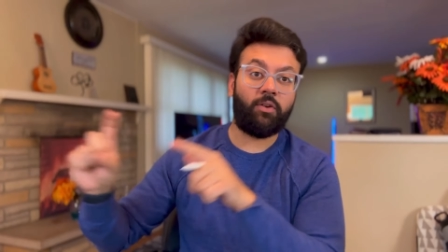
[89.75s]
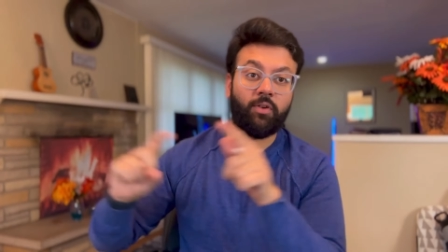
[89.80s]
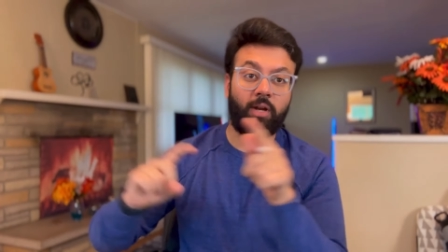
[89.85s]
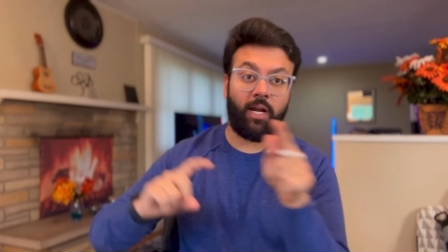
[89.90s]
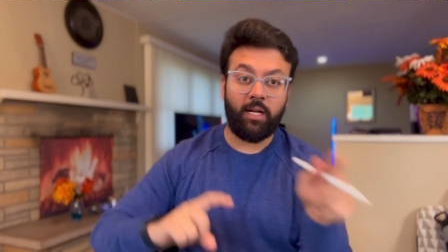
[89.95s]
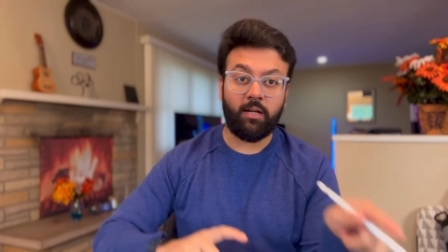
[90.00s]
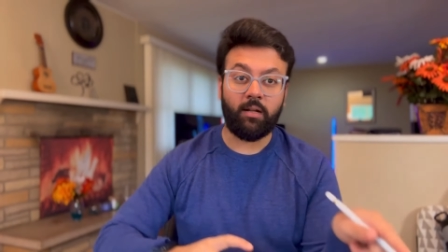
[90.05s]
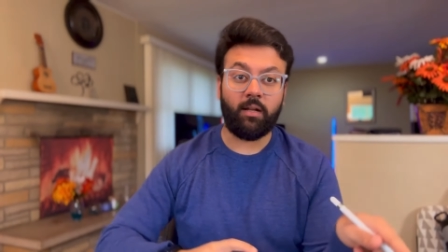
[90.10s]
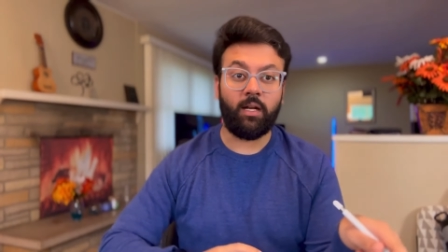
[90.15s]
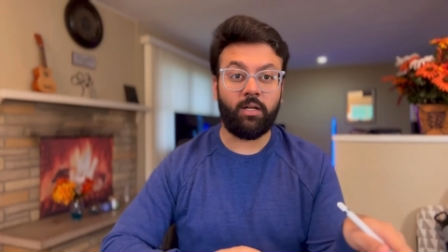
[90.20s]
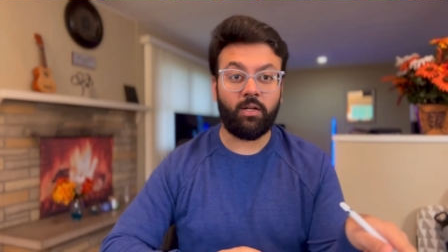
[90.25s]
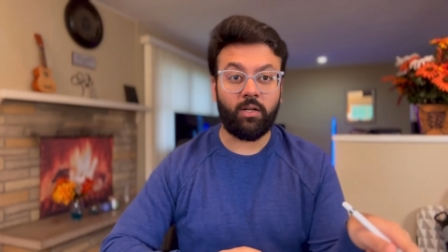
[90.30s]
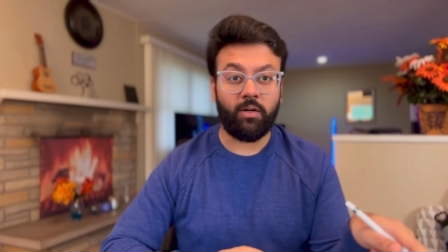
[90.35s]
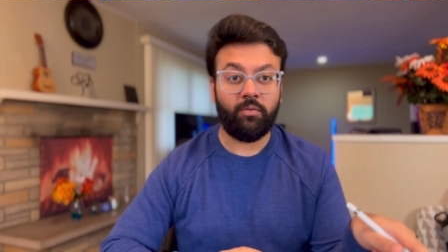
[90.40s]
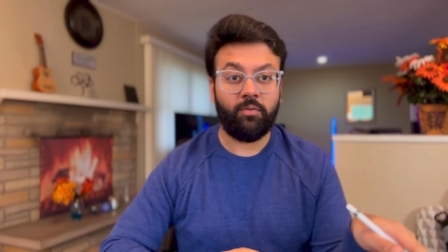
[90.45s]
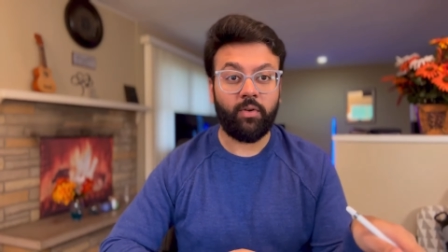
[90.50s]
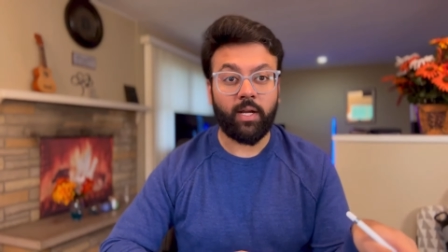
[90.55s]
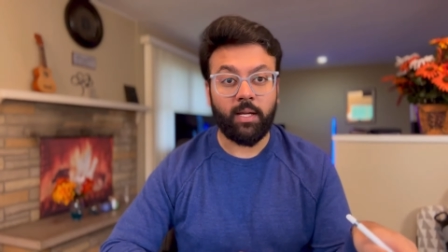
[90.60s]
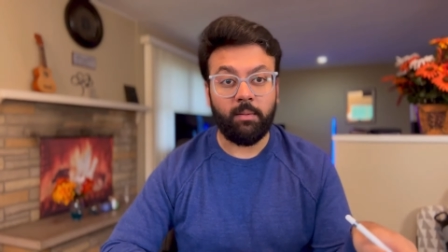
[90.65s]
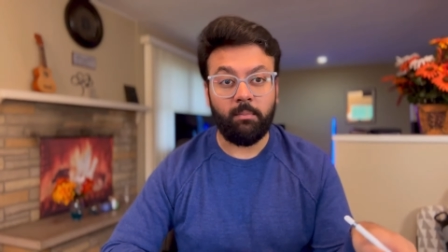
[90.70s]
write a letter
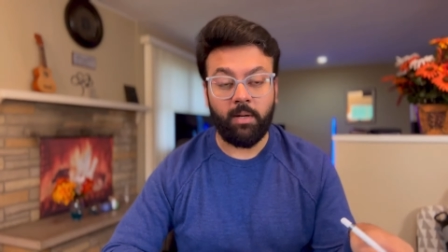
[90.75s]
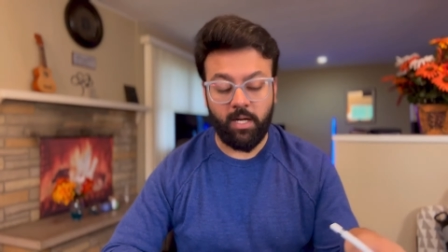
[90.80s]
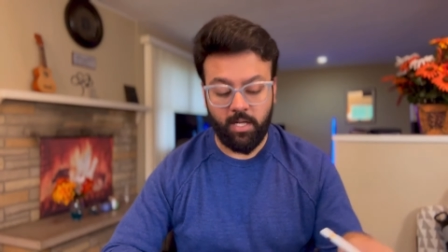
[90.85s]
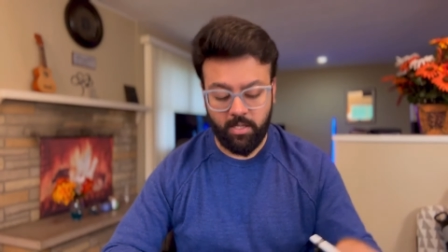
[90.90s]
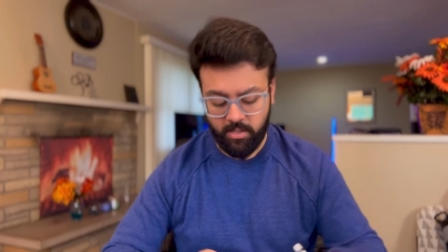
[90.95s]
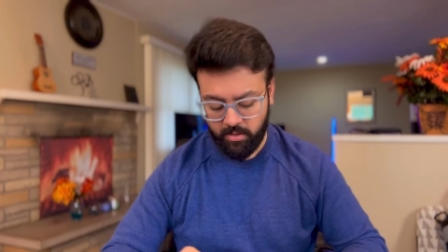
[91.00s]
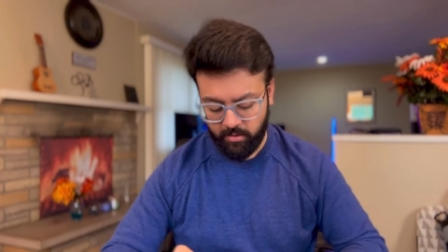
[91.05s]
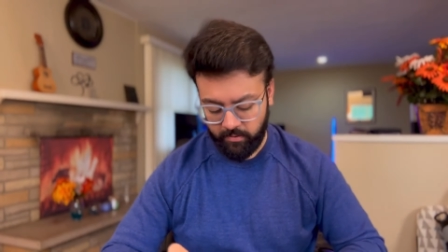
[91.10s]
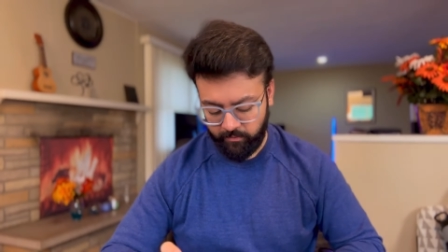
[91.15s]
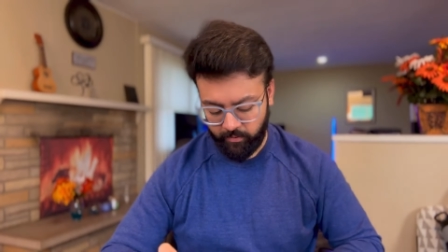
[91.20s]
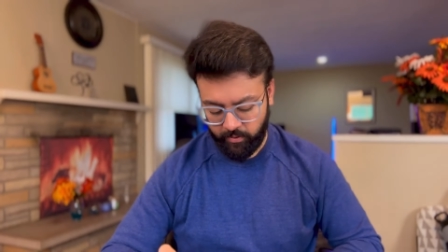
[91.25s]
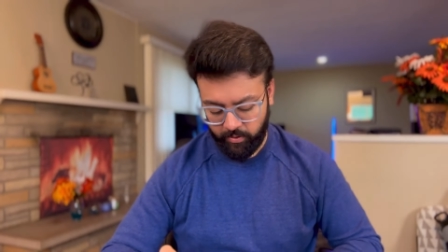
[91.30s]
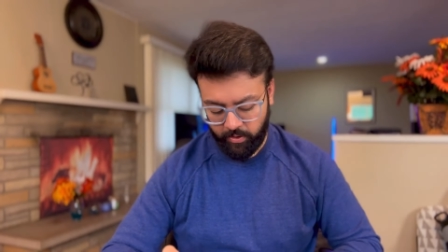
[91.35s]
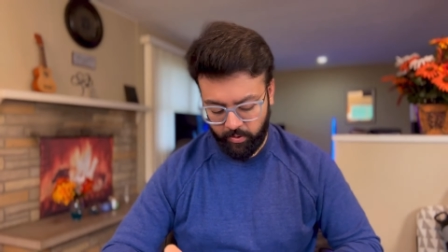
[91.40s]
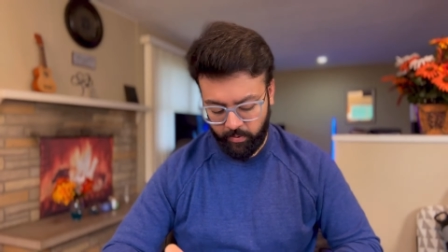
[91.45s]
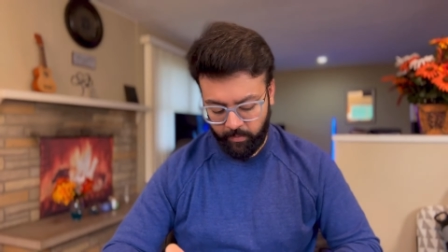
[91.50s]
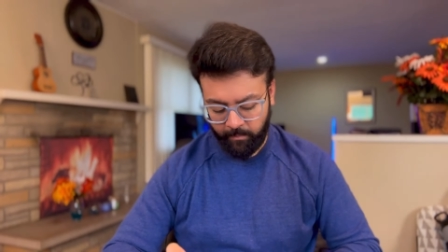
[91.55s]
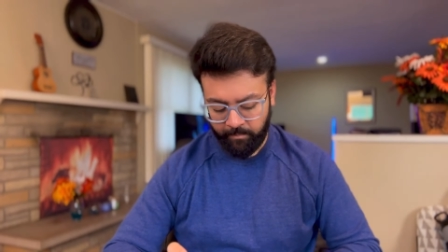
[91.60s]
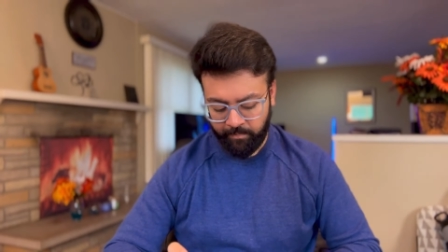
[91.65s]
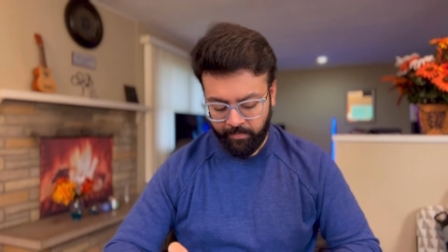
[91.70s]
of recommendation for
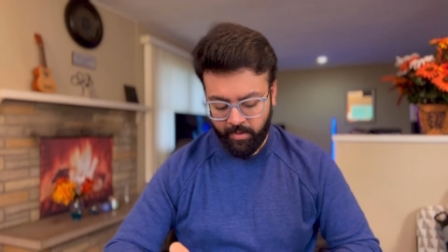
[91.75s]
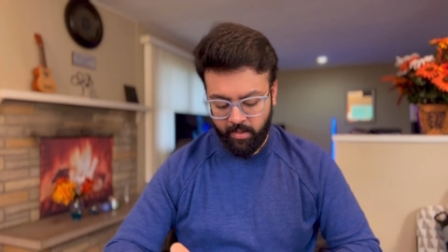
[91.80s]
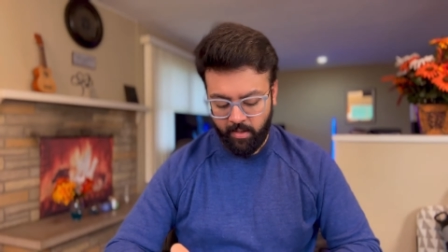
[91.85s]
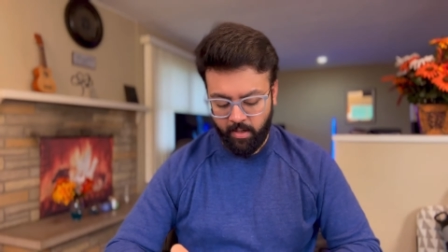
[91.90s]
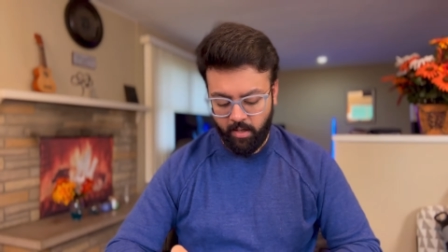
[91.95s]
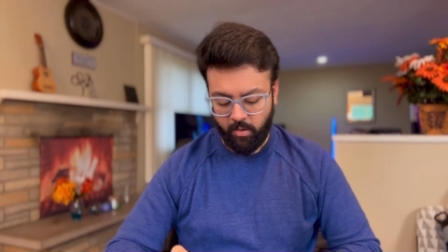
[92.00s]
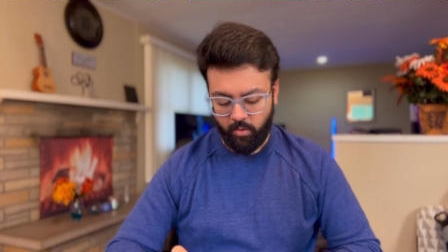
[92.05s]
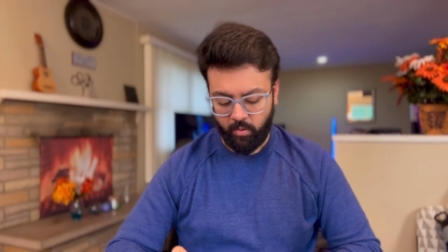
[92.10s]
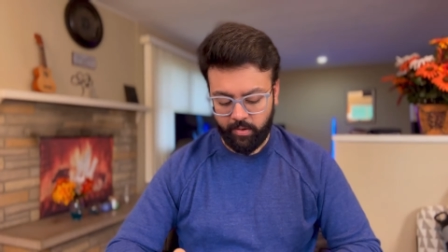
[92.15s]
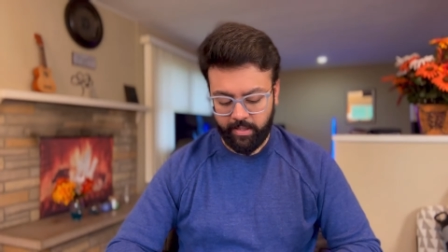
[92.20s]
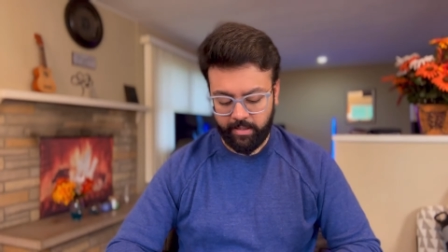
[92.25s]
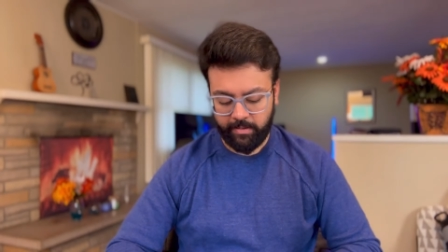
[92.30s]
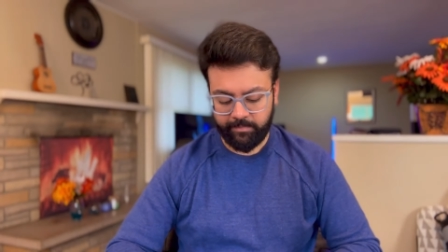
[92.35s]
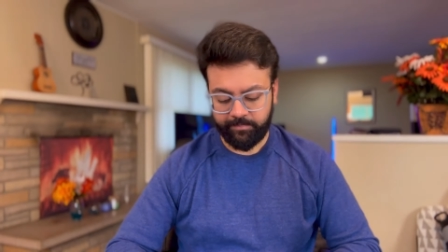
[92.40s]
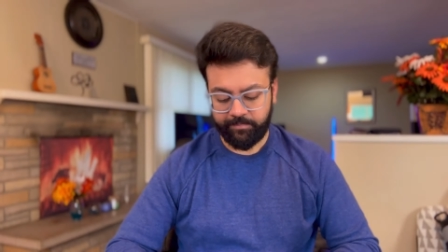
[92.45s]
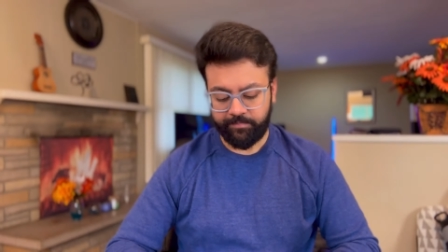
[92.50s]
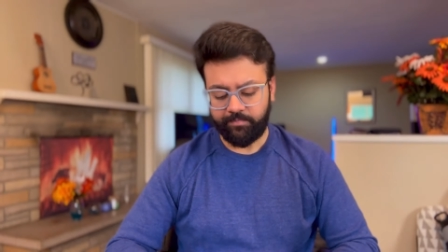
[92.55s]
you, okay?